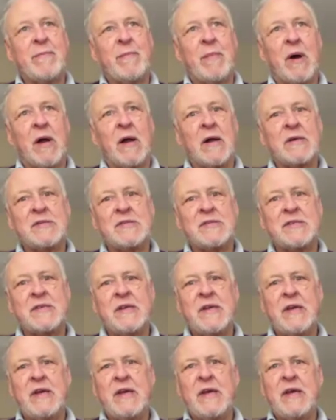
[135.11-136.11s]
Mark's
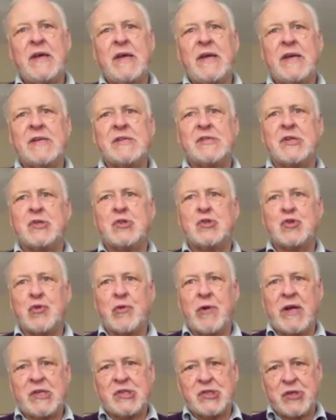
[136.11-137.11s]
is a
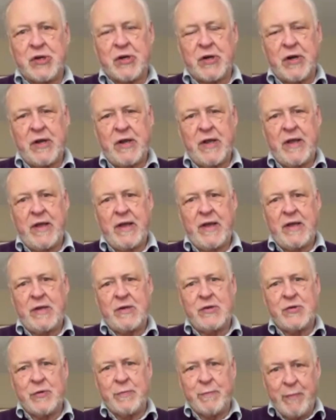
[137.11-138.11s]
treasure
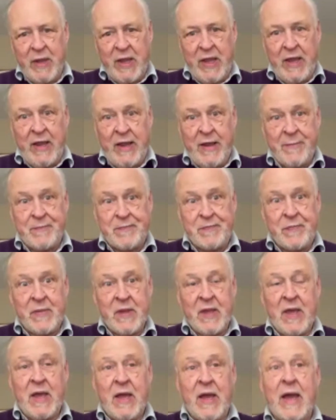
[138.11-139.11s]
to me
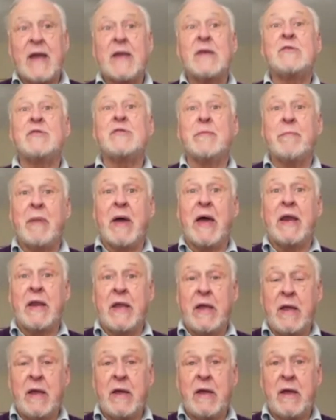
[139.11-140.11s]
and to
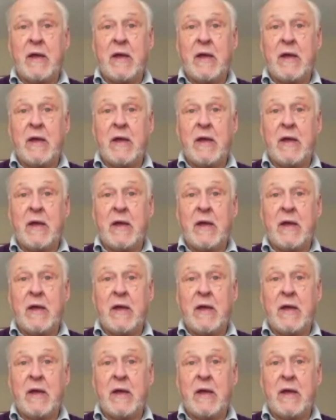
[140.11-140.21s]
many